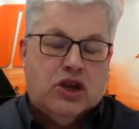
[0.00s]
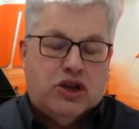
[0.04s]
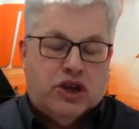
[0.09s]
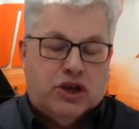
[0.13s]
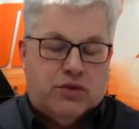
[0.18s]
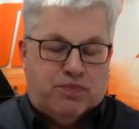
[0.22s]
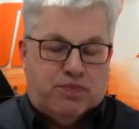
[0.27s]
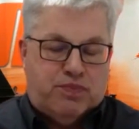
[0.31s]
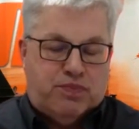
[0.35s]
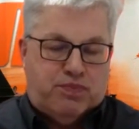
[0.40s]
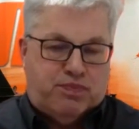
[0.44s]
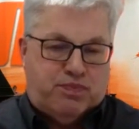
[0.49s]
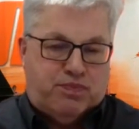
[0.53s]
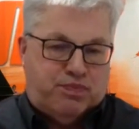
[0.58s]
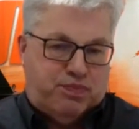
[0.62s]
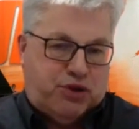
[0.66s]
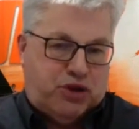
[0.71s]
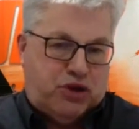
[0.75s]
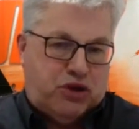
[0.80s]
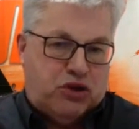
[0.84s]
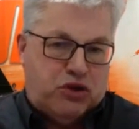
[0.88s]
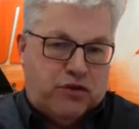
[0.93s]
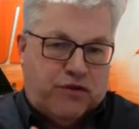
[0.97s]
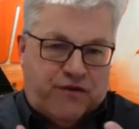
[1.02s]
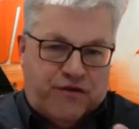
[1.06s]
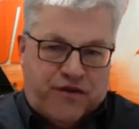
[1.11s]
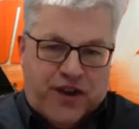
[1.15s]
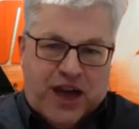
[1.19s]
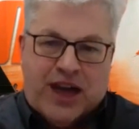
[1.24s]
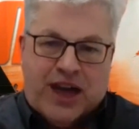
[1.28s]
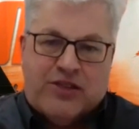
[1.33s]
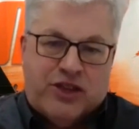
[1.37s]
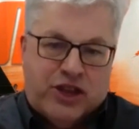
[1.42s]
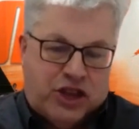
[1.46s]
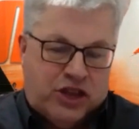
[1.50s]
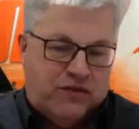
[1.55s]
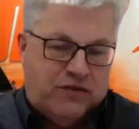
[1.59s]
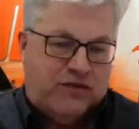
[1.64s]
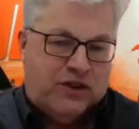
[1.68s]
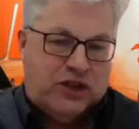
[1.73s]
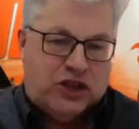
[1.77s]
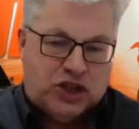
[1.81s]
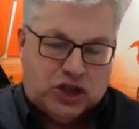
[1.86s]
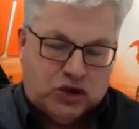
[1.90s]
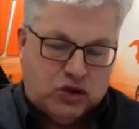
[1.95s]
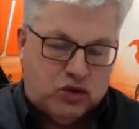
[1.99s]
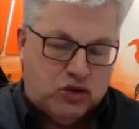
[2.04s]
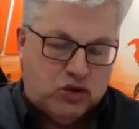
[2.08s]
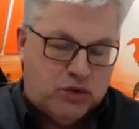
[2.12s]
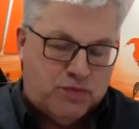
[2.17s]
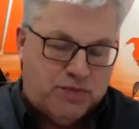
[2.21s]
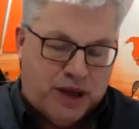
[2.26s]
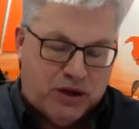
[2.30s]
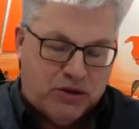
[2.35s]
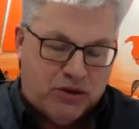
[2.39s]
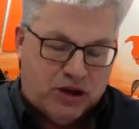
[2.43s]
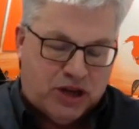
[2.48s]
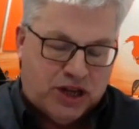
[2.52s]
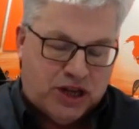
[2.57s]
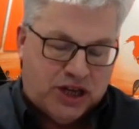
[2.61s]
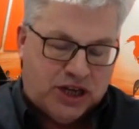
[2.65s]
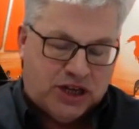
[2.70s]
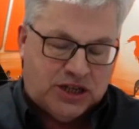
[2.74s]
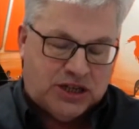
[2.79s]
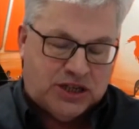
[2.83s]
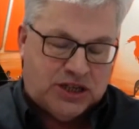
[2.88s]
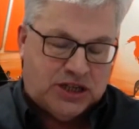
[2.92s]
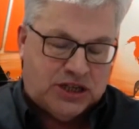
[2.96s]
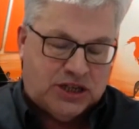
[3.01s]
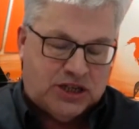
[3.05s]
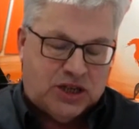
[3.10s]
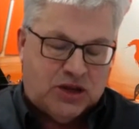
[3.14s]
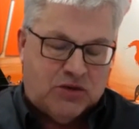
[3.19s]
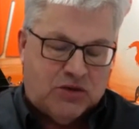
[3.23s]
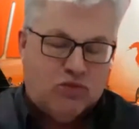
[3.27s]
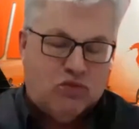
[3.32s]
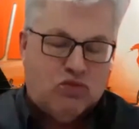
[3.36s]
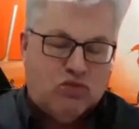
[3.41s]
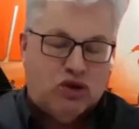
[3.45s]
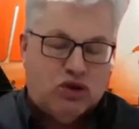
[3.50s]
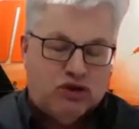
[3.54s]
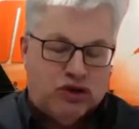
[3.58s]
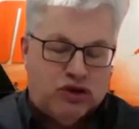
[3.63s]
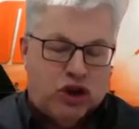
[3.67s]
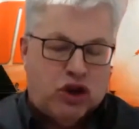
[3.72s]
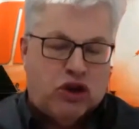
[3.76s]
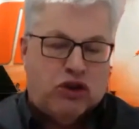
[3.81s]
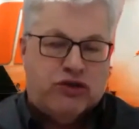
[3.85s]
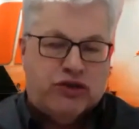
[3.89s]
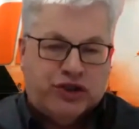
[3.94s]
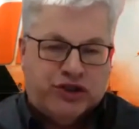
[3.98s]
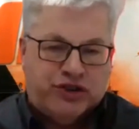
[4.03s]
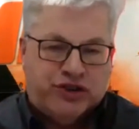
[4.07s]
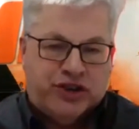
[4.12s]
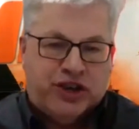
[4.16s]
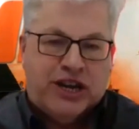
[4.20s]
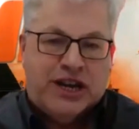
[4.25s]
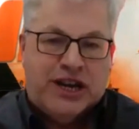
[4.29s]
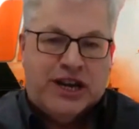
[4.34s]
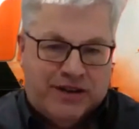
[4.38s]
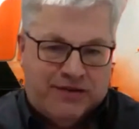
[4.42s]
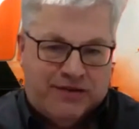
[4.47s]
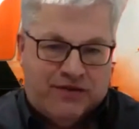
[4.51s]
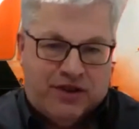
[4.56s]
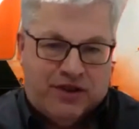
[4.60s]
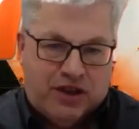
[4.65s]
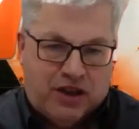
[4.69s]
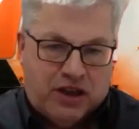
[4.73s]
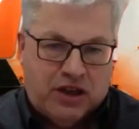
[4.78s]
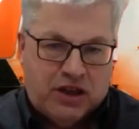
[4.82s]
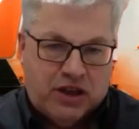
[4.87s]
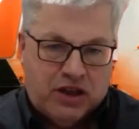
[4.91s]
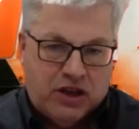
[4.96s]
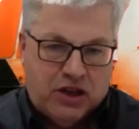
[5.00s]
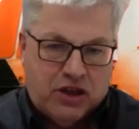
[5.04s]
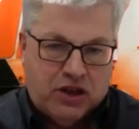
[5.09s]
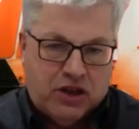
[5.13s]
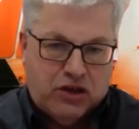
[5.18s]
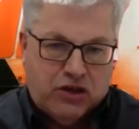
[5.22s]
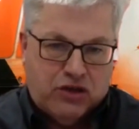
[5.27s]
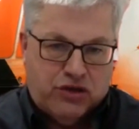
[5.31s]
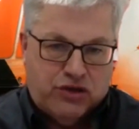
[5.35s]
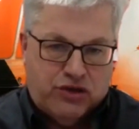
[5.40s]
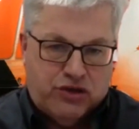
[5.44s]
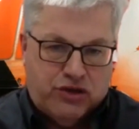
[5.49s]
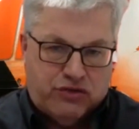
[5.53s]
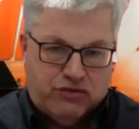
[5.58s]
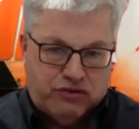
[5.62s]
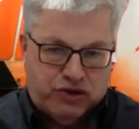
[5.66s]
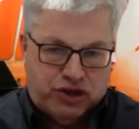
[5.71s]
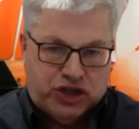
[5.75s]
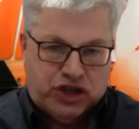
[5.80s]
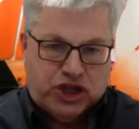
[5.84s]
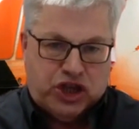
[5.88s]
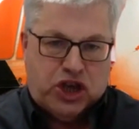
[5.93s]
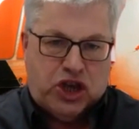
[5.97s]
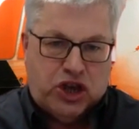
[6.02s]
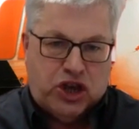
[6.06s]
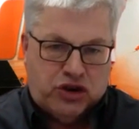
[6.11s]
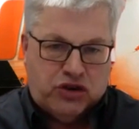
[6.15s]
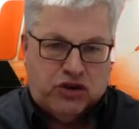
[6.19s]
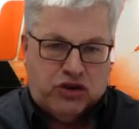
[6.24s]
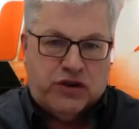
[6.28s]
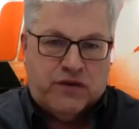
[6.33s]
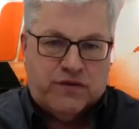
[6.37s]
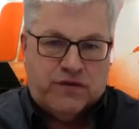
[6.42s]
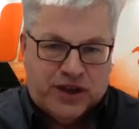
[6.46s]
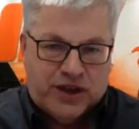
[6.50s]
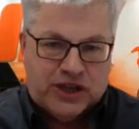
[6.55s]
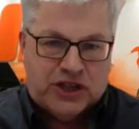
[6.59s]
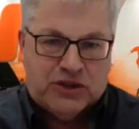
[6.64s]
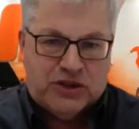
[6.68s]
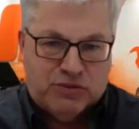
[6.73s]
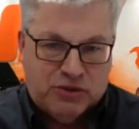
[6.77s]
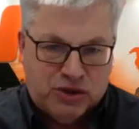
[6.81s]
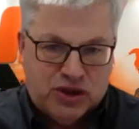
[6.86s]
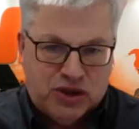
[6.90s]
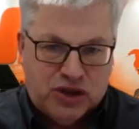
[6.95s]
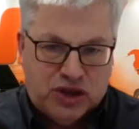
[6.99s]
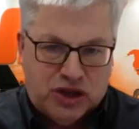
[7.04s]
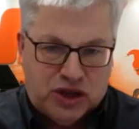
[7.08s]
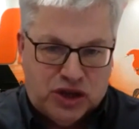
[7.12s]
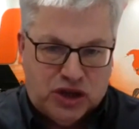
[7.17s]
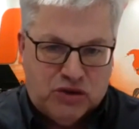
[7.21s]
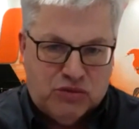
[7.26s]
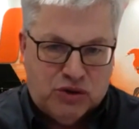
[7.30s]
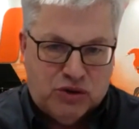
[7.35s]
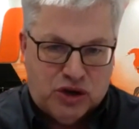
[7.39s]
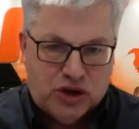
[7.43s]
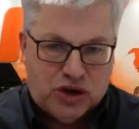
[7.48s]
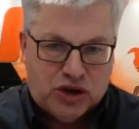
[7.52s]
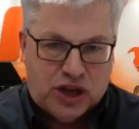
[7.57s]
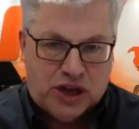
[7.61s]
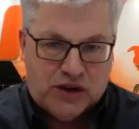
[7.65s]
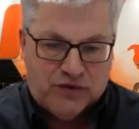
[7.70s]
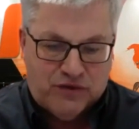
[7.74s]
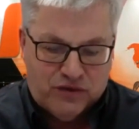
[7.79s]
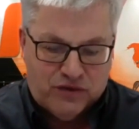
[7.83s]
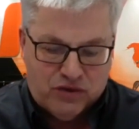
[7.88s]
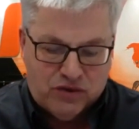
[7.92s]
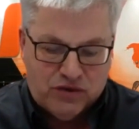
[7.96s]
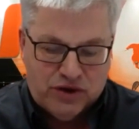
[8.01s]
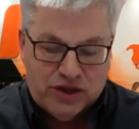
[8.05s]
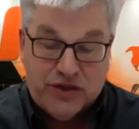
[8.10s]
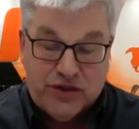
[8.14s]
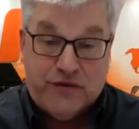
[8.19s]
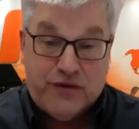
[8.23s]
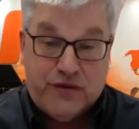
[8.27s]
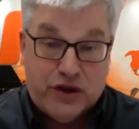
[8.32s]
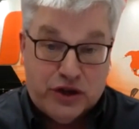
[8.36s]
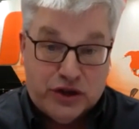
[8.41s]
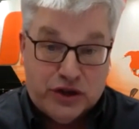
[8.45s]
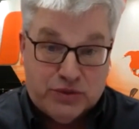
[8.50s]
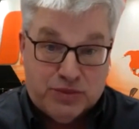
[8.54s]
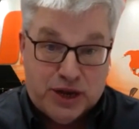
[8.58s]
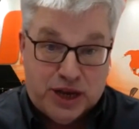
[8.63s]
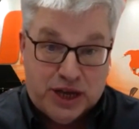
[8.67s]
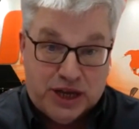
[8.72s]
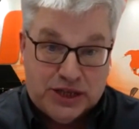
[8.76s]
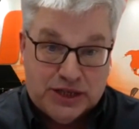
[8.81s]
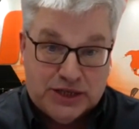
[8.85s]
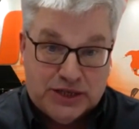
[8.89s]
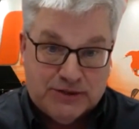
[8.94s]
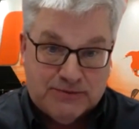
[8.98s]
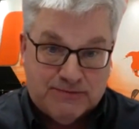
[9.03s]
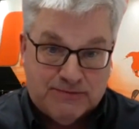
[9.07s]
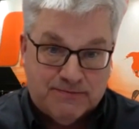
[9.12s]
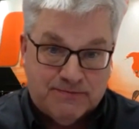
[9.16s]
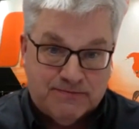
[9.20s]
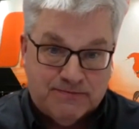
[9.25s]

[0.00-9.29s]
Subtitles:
the pure fact that you've installed a belt cleaning system will not deliver the return on investment that you were looking for in the first place.